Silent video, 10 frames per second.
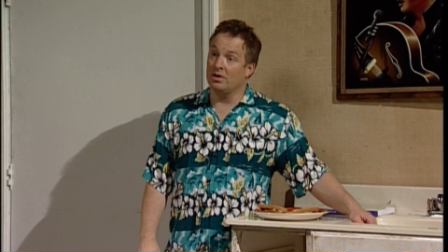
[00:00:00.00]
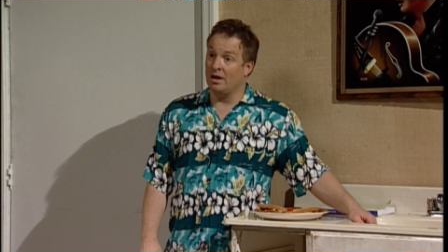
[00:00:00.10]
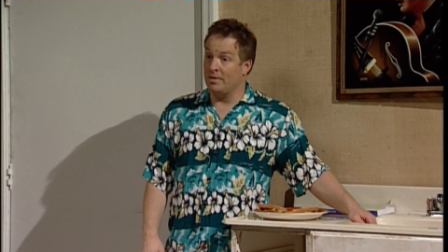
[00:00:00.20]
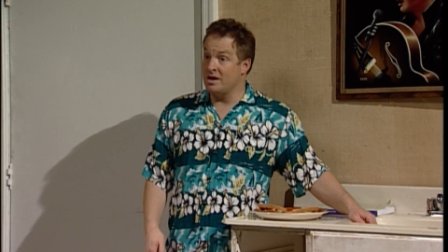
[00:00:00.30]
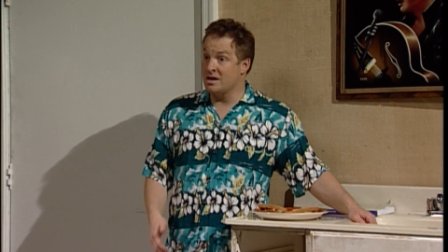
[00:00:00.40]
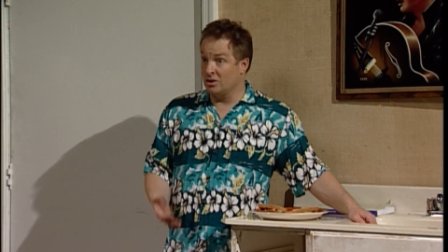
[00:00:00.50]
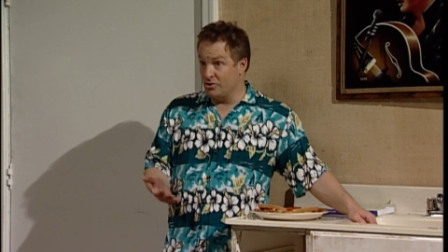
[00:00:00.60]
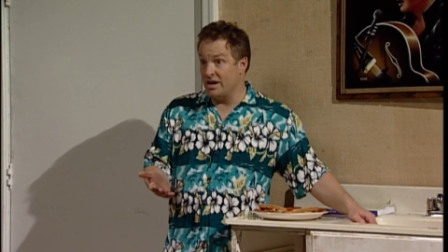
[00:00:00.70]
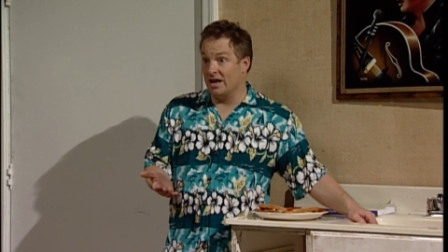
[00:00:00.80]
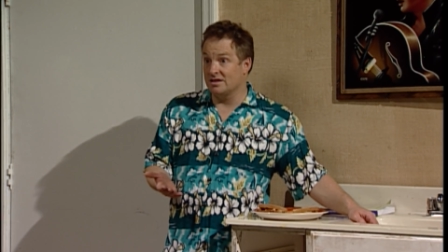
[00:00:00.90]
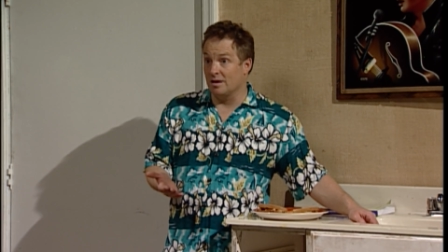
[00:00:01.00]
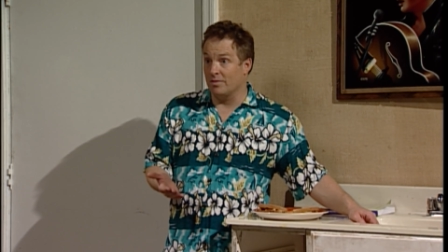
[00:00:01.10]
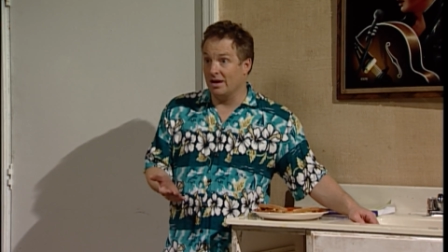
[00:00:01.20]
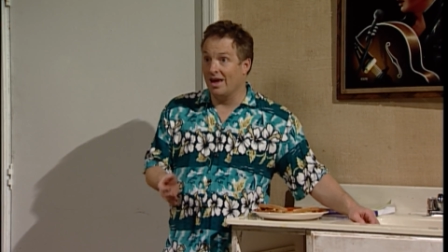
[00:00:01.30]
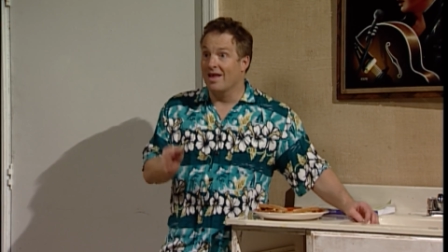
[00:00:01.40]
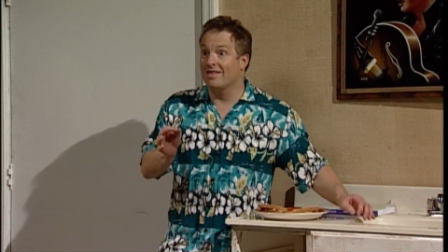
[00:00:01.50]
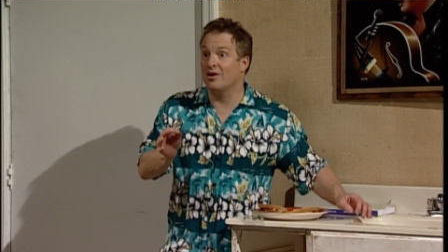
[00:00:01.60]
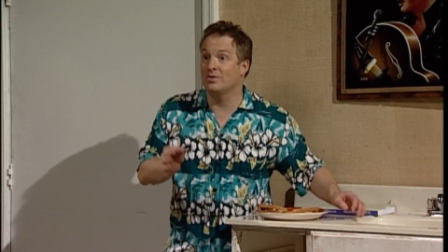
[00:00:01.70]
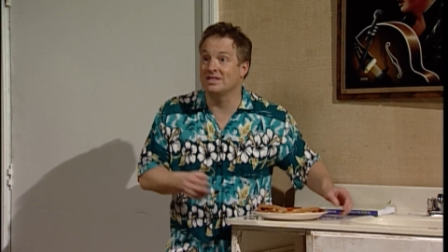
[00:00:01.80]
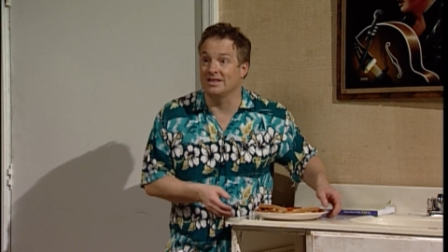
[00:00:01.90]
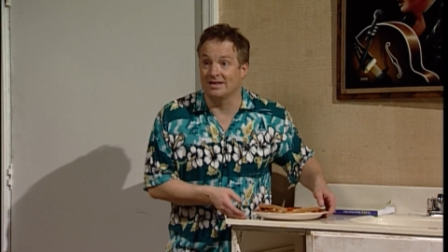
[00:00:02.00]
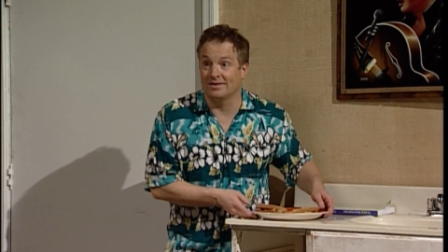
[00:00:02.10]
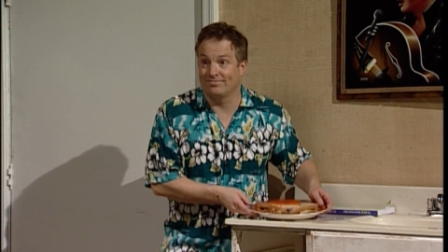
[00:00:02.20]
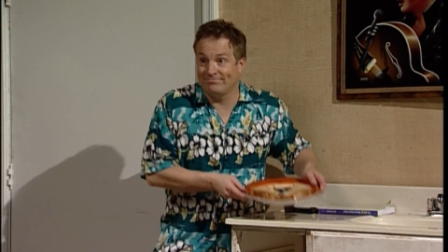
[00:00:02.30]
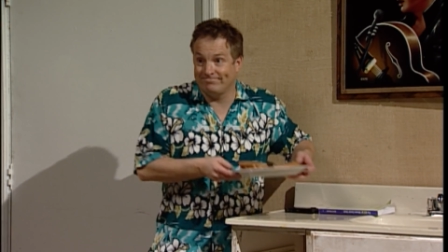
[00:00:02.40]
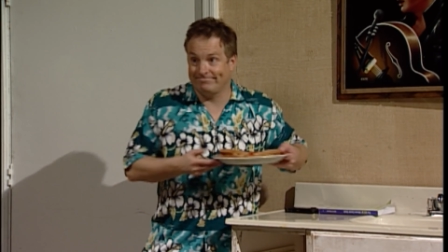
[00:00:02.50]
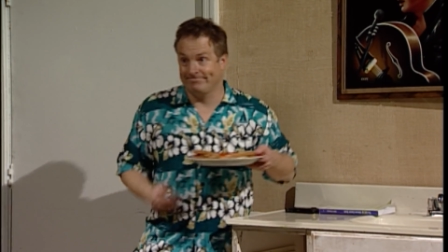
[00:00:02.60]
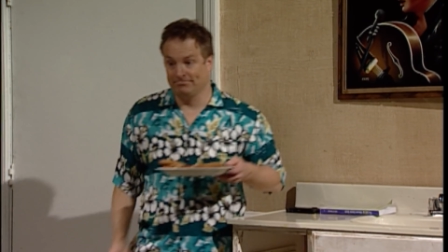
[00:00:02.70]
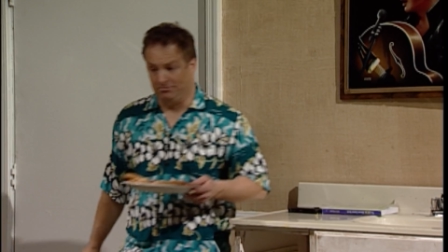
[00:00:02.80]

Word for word: let me clue you in on something. There isn't. There isn't.